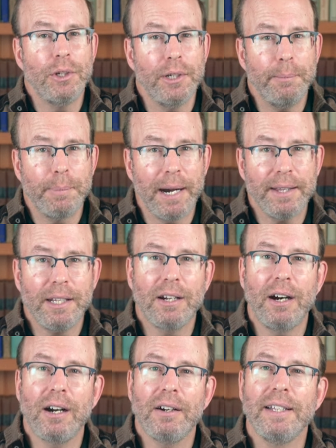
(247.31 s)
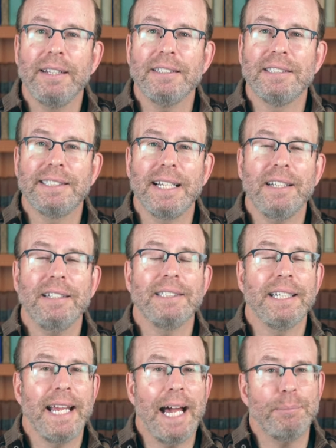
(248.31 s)
could buy the car and then sell it
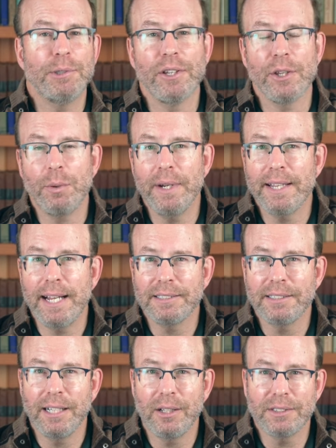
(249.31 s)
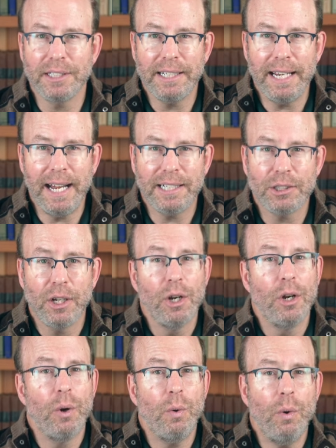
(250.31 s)
to capture the $3,000 in cash,
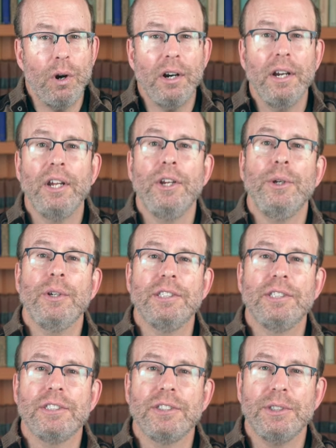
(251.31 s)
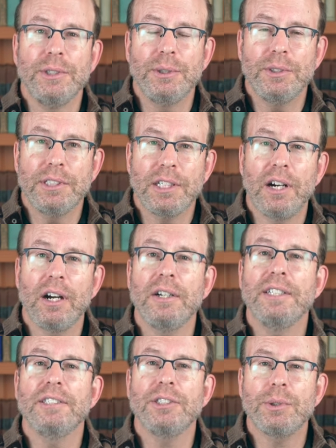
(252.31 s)
or you could just use the car
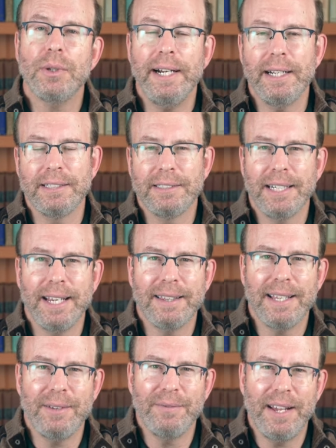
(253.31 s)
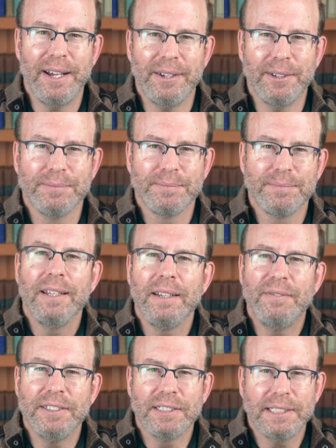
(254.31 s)
as a trade-in to get that value.
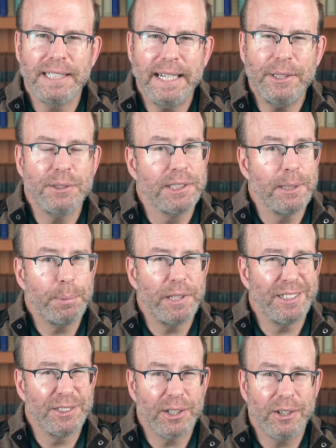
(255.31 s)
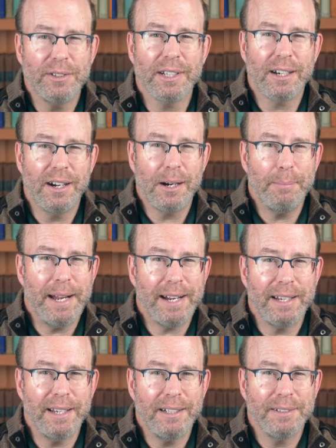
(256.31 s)
If instead you simply turn the car
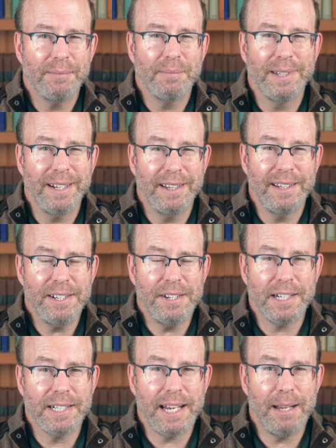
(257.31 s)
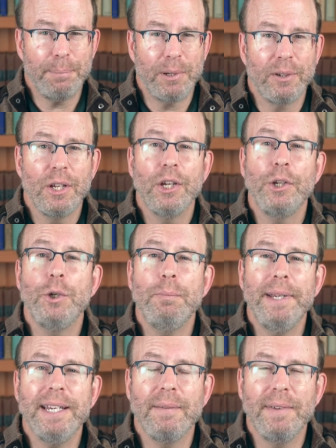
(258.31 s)
back in, then in this example, you'd
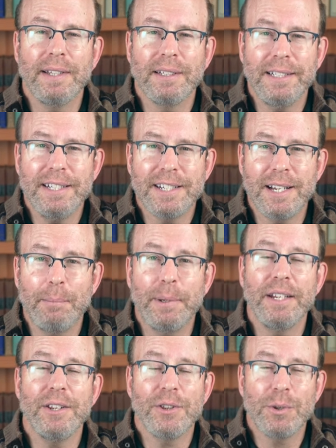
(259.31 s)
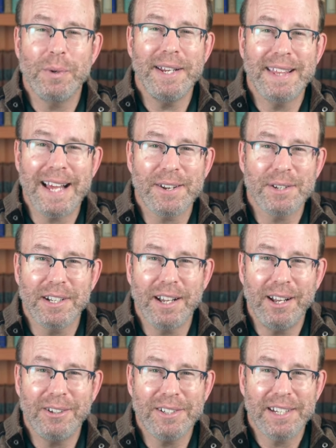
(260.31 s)
be giving the lease company
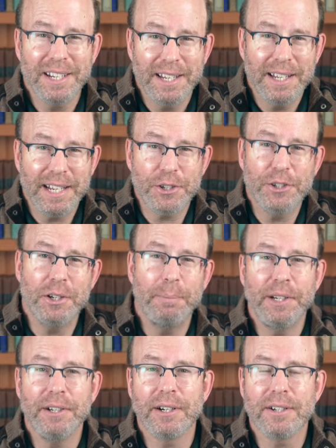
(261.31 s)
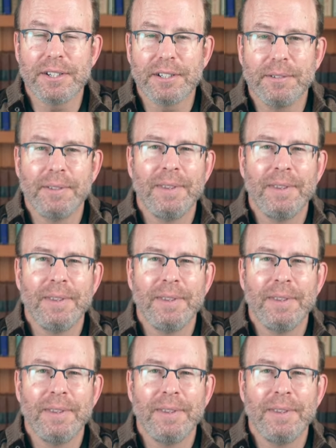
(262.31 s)
$3,000 that should be yours.